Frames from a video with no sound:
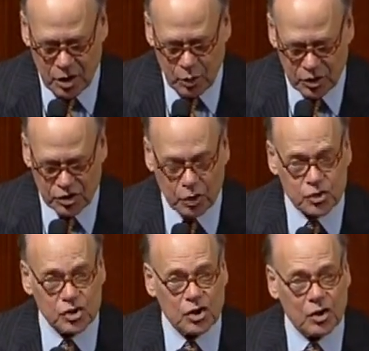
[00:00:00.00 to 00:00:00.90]
who the
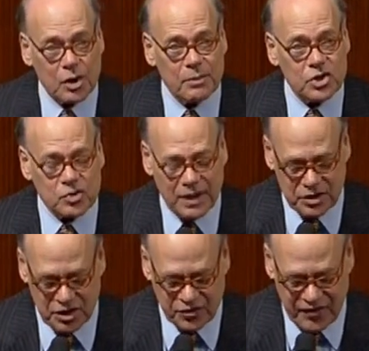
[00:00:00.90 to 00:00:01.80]
Social Security
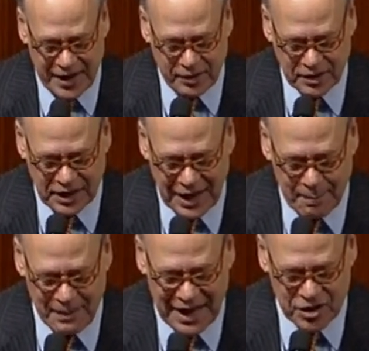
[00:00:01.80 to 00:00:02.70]
Administration has found
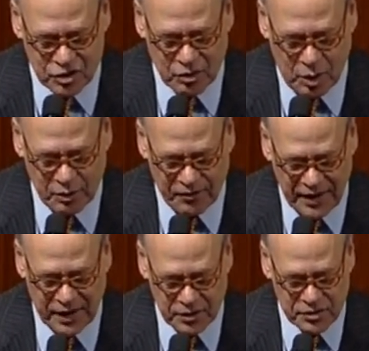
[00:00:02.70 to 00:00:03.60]
cannot manage their own
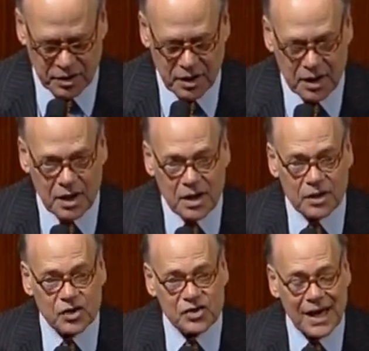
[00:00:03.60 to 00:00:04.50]
affairs.
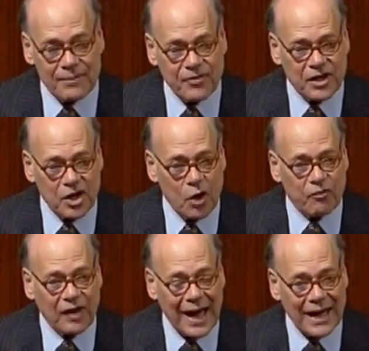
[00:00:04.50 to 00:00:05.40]
The same for the no
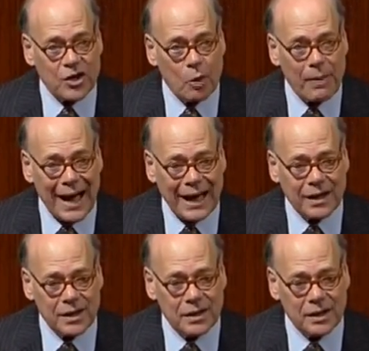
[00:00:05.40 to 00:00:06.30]
fly, no buy
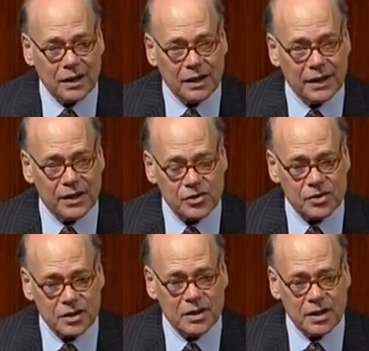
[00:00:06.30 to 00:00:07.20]
list.